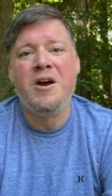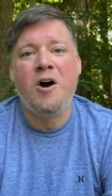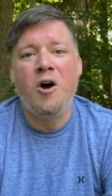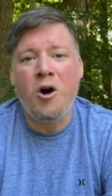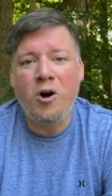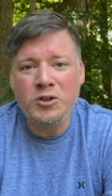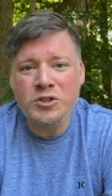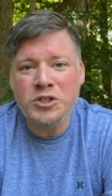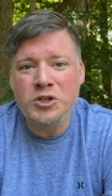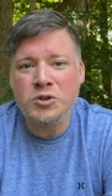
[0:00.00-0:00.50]

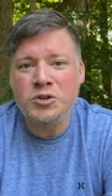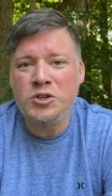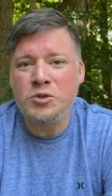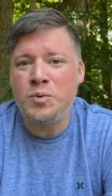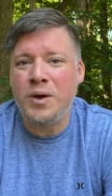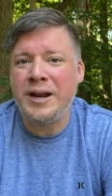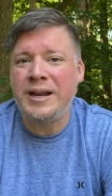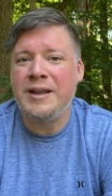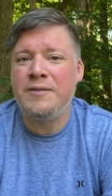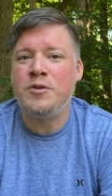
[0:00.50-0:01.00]
Also, just
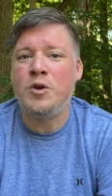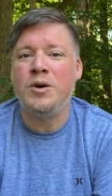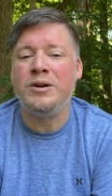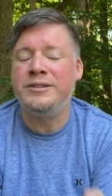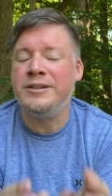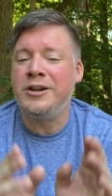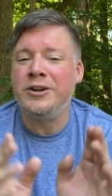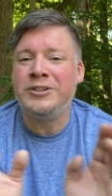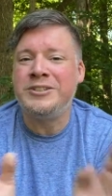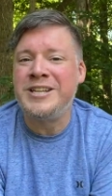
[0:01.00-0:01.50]
want to give you a
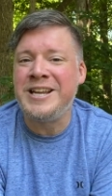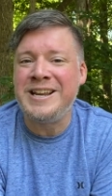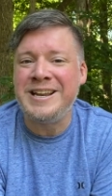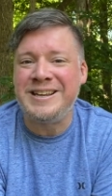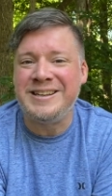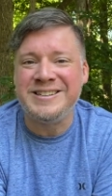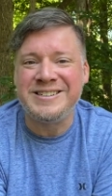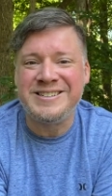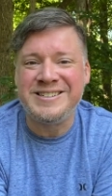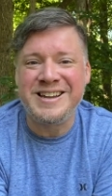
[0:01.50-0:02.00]
little
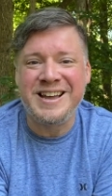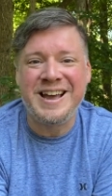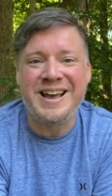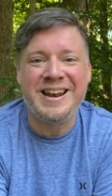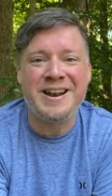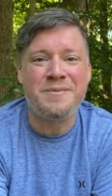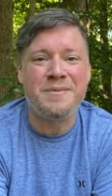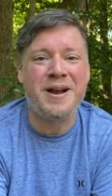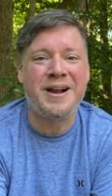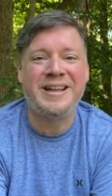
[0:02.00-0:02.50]
tease,
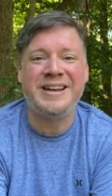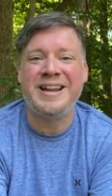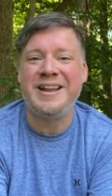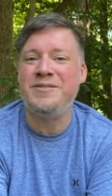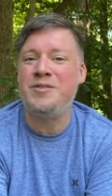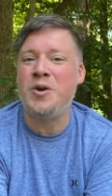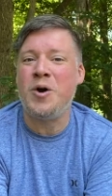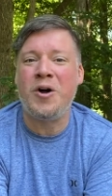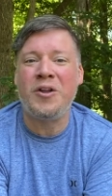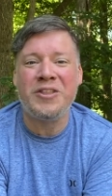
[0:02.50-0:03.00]
and I'm not going to
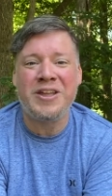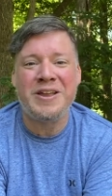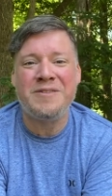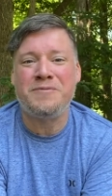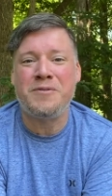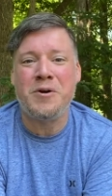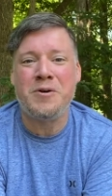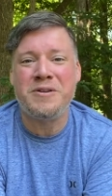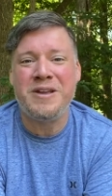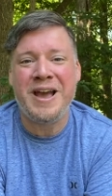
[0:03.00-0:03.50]
give you all the
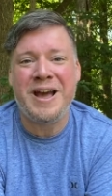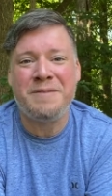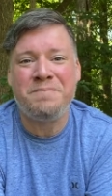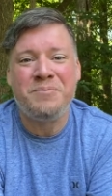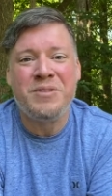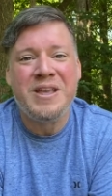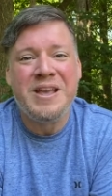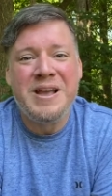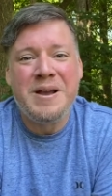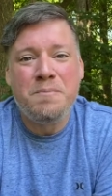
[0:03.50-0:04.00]
info yet.
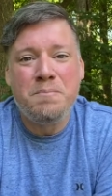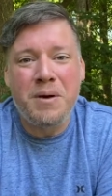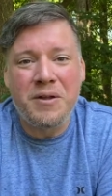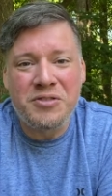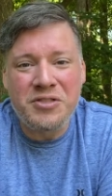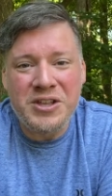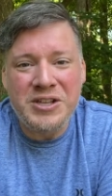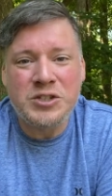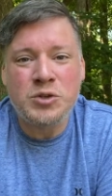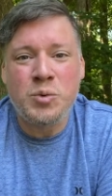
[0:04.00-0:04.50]

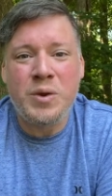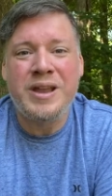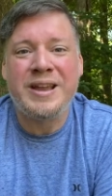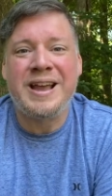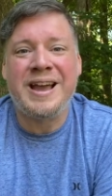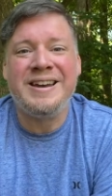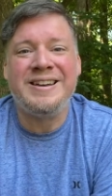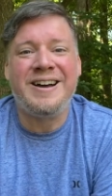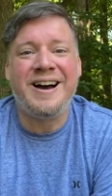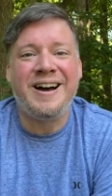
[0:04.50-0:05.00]
But this
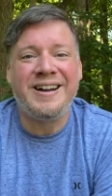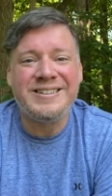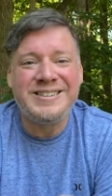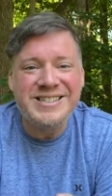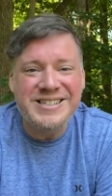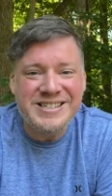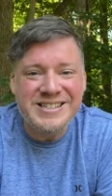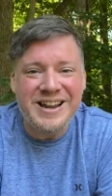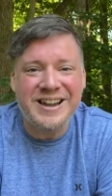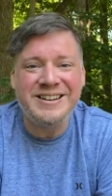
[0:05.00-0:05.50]
weekend, on
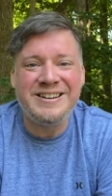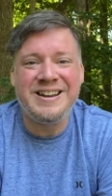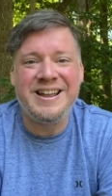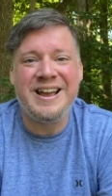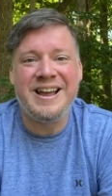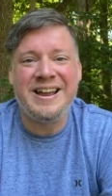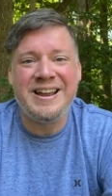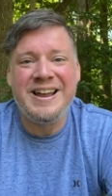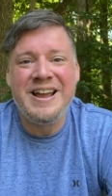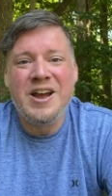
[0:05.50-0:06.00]

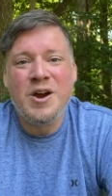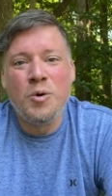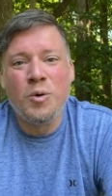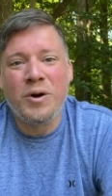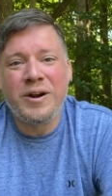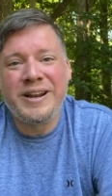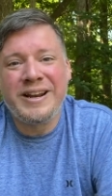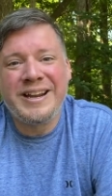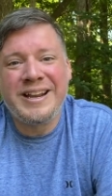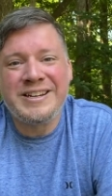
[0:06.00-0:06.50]
Sunday,
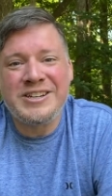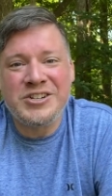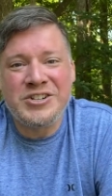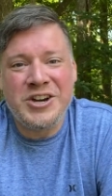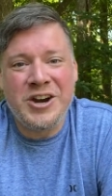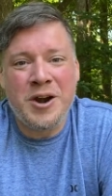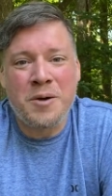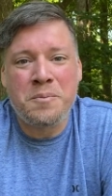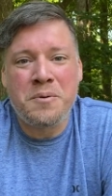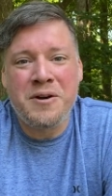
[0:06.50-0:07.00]
we're going to get to
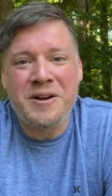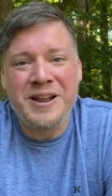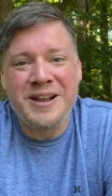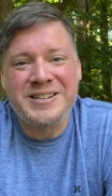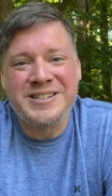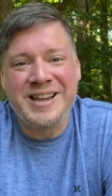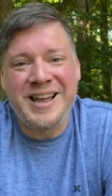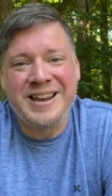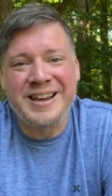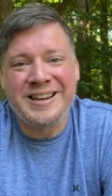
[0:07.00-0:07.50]
share a pretty
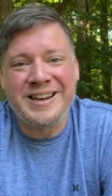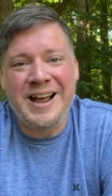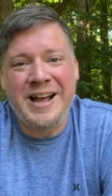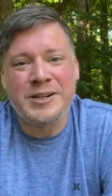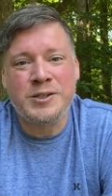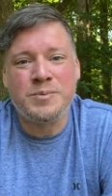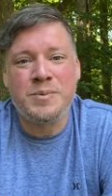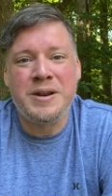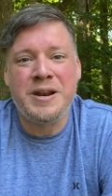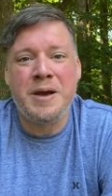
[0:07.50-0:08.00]
exciting
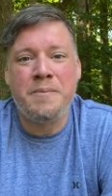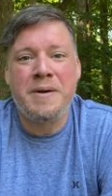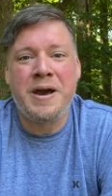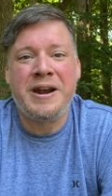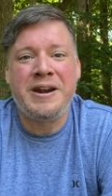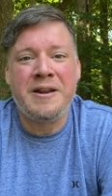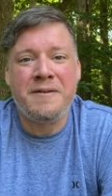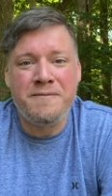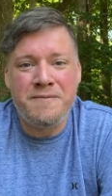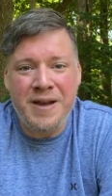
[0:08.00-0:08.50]
announcement
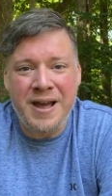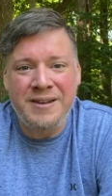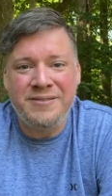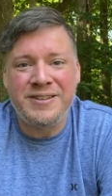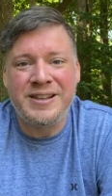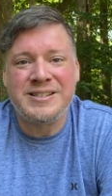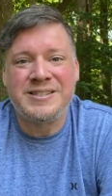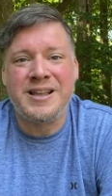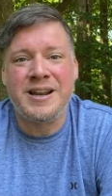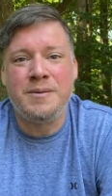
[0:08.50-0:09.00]
about an event
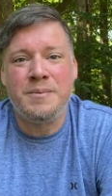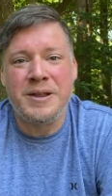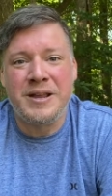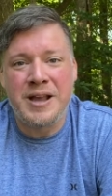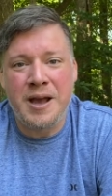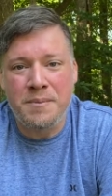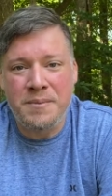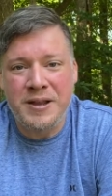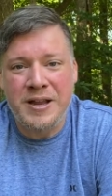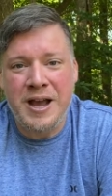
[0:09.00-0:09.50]
that's going to be
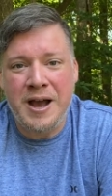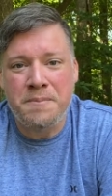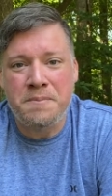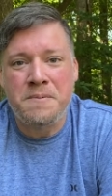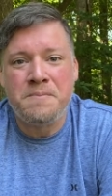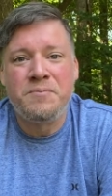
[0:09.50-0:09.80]
coming up